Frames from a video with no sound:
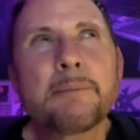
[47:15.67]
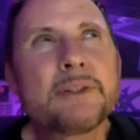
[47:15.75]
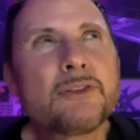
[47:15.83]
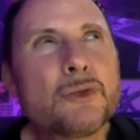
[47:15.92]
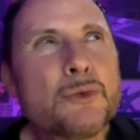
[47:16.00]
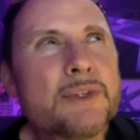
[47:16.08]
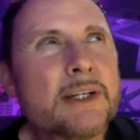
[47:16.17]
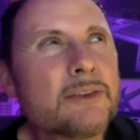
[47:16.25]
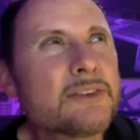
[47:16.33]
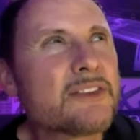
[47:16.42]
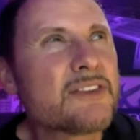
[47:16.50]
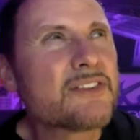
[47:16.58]

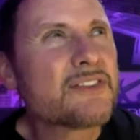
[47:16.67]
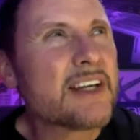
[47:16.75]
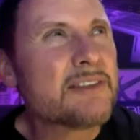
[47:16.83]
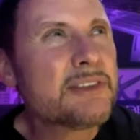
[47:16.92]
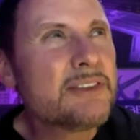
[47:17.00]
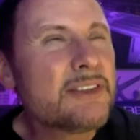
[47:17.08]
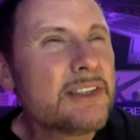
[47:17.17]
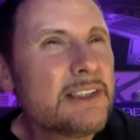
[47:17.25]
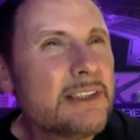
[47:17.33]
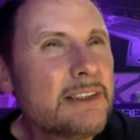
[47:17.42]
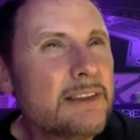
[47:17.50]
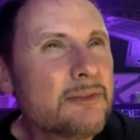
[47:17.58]

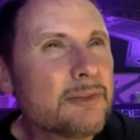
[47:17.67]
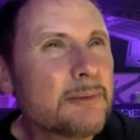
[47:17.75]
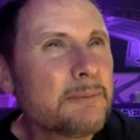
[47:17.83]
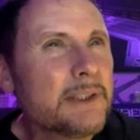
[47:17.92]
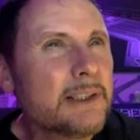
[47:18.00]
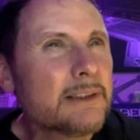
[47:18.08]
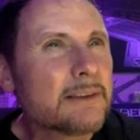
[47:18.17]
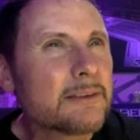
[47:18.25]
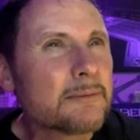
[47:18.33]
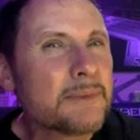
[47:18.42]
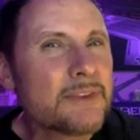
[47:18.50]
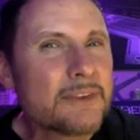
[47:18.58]
2017, if I'm not
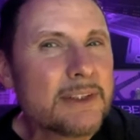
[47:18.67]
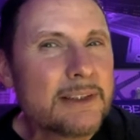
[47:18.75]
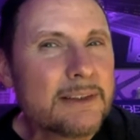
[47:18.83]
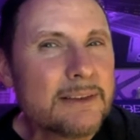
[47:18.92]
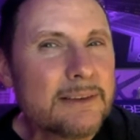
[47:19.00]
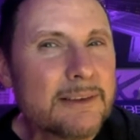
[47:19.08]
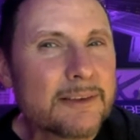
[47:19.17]
mistaken.